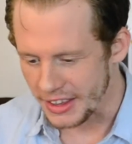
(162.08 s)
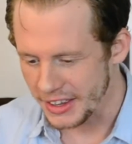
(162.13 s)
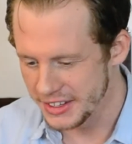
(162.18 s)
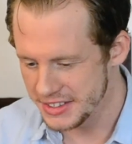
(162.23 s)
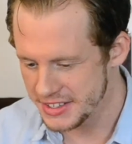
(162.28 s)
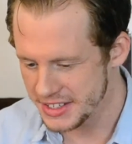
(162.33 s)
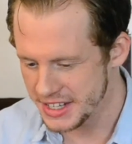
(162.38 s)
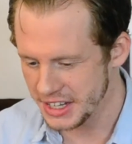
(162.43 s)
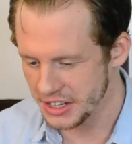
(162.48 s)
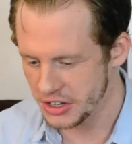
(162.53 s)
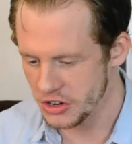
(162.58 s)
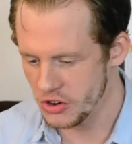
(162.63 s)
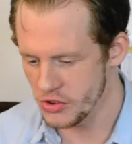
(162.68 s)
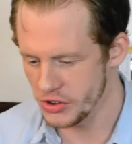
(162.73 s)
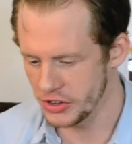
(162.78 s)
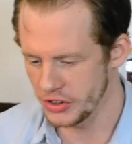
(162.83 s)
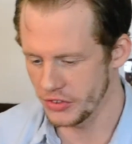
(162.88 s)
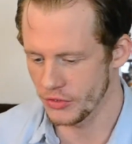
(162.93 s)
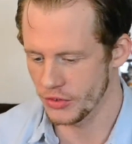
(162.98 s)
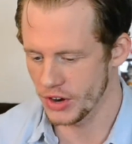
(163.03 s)
Let's get
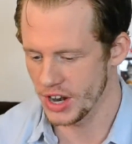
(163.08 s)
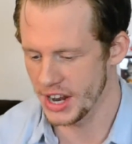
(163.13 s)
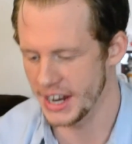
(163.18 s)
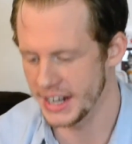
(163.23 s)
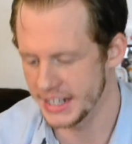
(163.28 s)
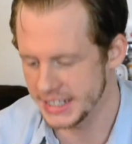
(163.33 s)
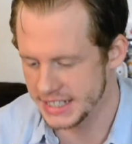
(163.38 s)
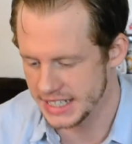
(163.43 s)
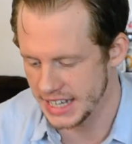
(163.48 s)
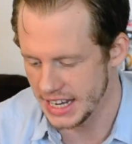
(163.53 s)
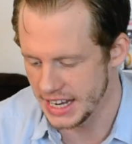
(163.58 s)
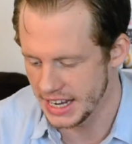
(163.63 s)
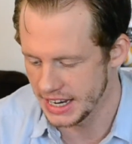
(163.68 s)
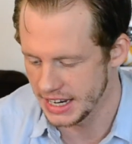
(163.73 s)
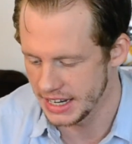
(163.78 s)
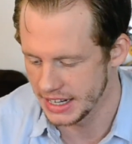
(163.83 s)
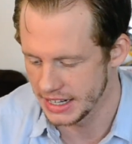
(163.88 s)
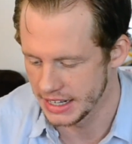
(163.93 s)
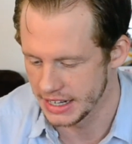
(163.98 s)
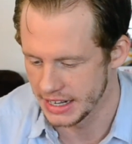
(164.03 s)
going right
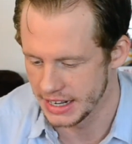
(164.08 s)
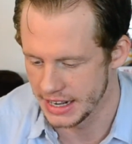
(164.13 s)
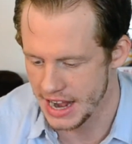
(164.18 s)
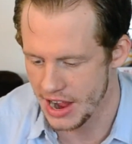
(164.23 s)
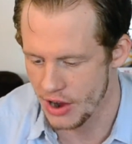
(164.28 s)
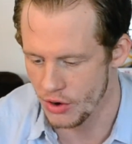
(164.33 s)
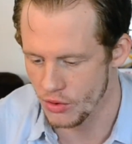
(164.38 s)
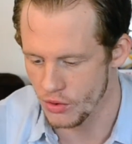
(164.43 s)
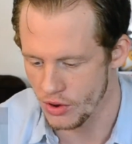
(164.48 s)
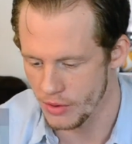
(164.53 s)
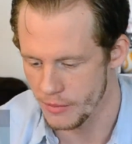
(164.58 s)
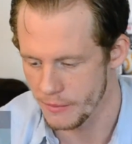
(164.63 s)
now.